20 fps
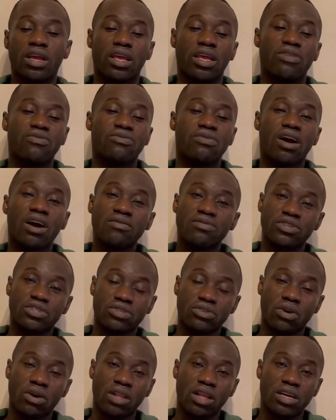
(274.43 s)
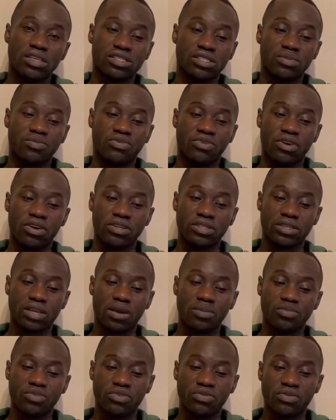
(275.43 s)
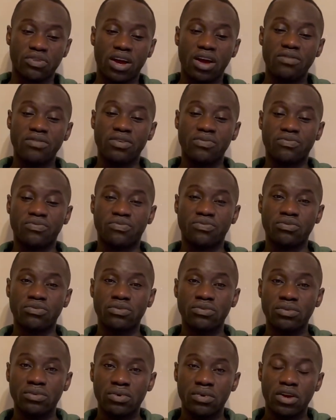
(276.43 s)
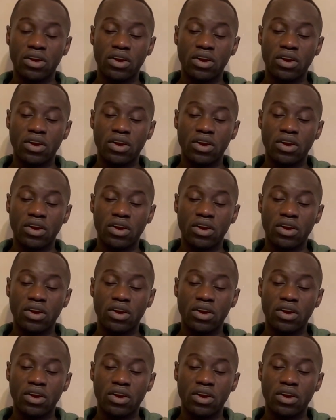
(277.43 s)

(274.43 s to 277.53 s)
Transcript: If you have a scholarship, for example, if you have a full